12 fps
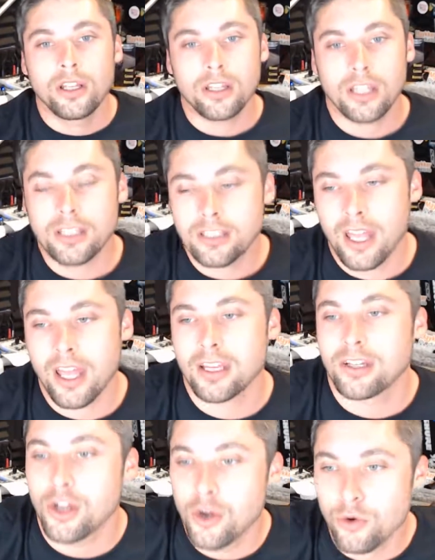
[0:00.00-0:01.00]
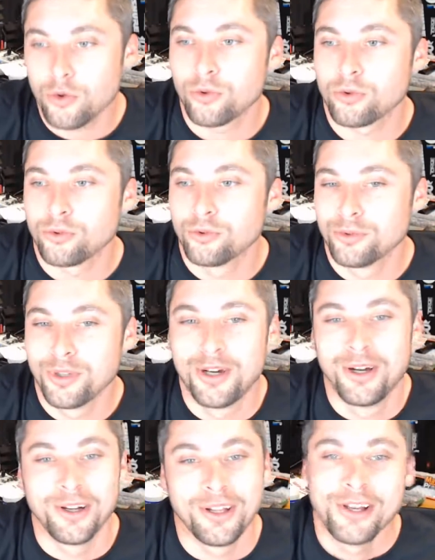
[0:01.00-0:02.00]
That's like, no.
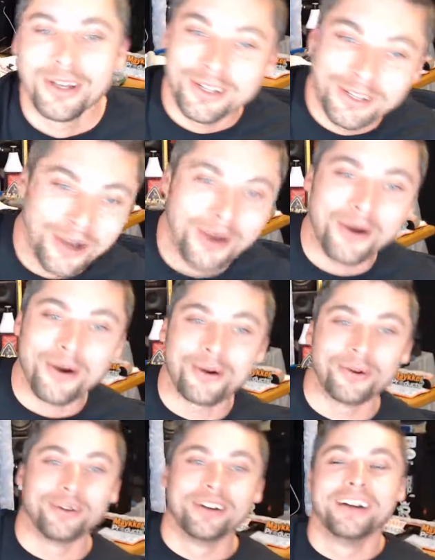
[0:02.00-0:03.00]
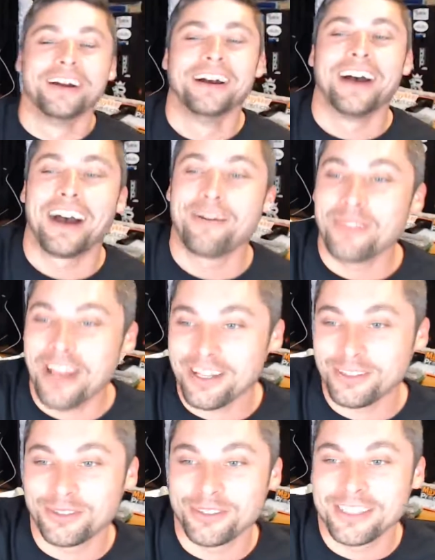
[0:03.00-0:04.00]
No. I'm not
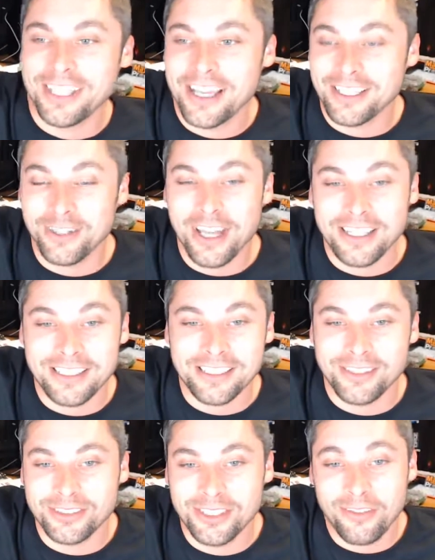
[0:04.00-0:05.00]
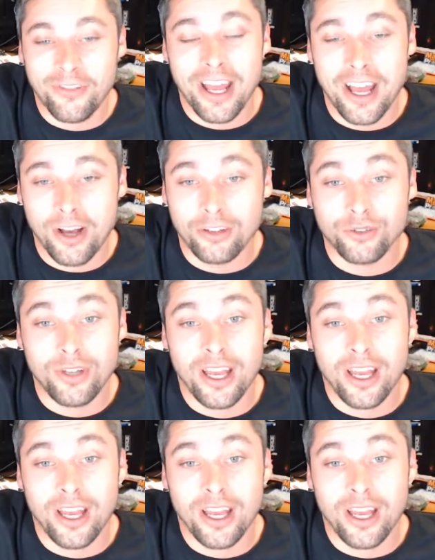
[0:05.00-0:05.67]
doing that. You got to dig yourself out.